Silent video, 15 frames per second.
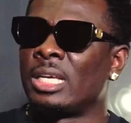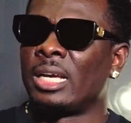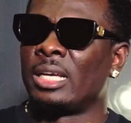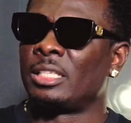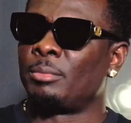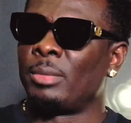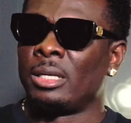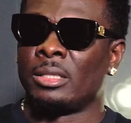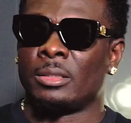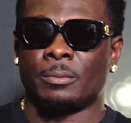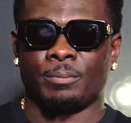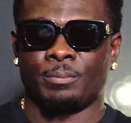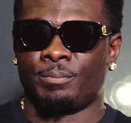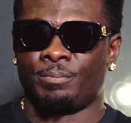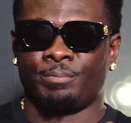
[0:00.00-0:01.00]
guys, man,
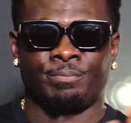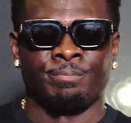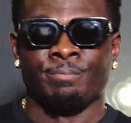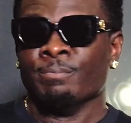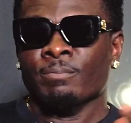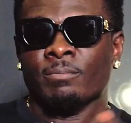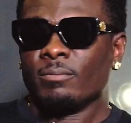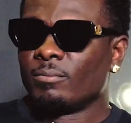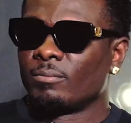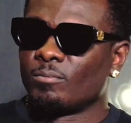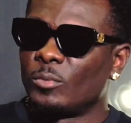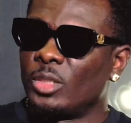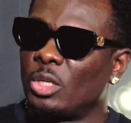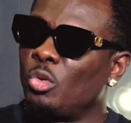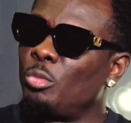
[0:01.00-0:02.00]

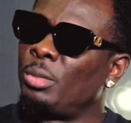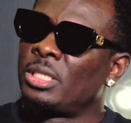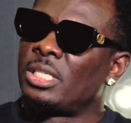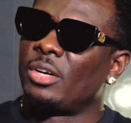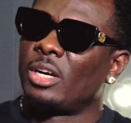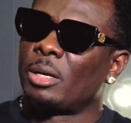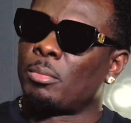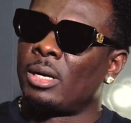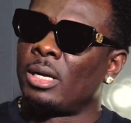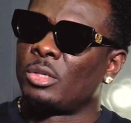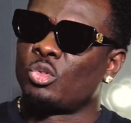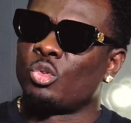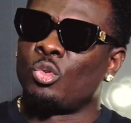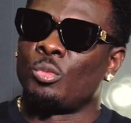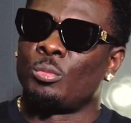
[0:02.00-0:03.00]
there won't be Terry Apala.
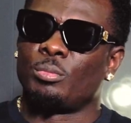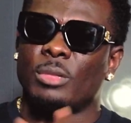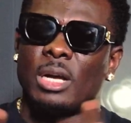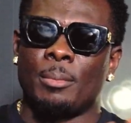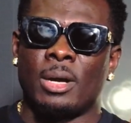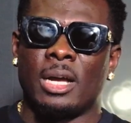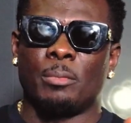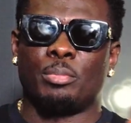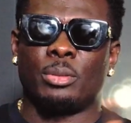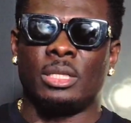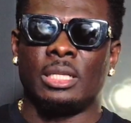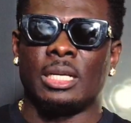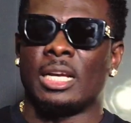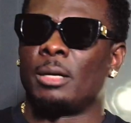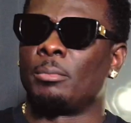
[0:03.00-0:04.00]
So I'm
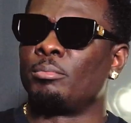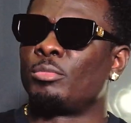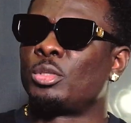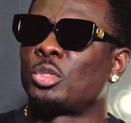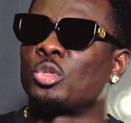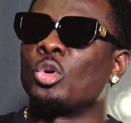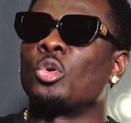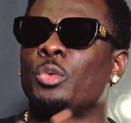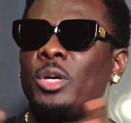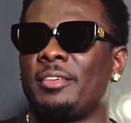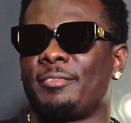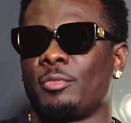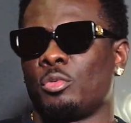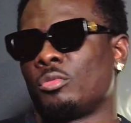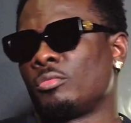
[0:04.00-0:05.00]
happy and I'm so
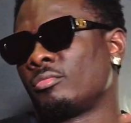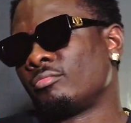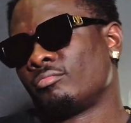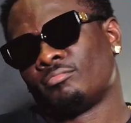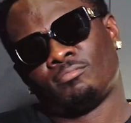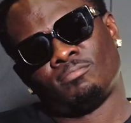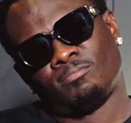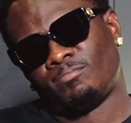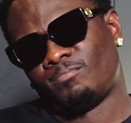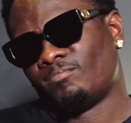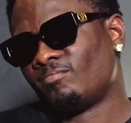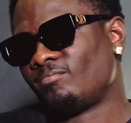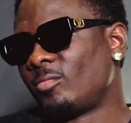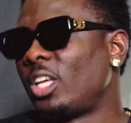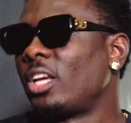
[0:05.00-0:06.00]
grateful.
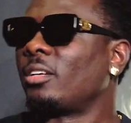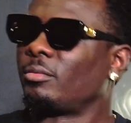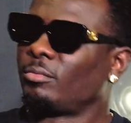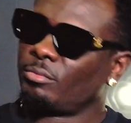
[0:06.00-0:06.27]
Yeah.